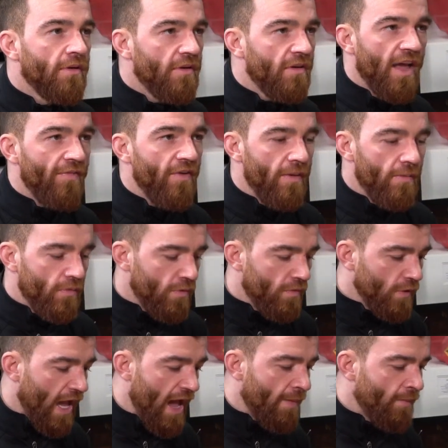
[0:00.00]
Never.
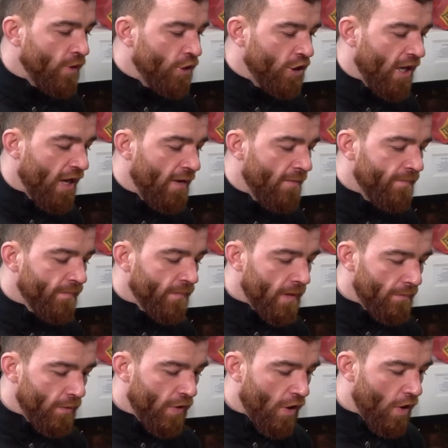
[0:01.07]
Amateur,
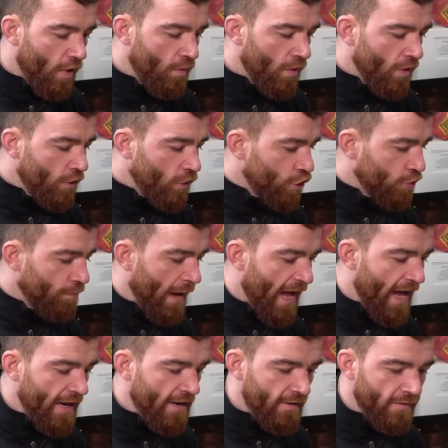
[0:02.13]
pro,
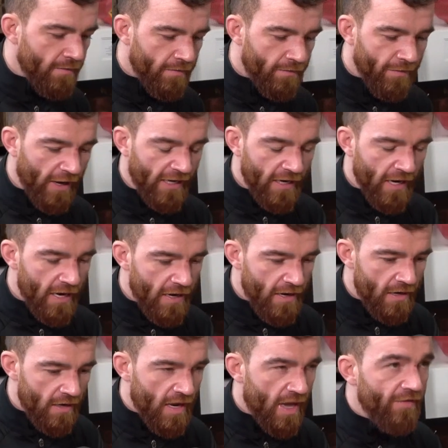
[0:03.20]
sparring, fight,
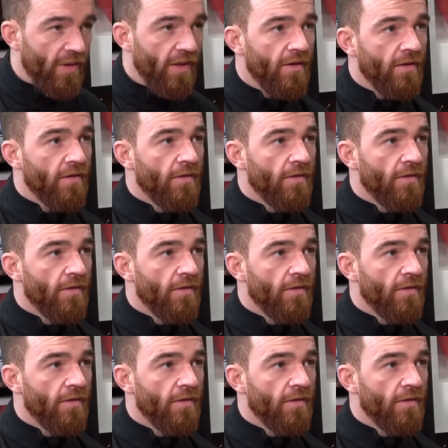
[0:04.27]
never.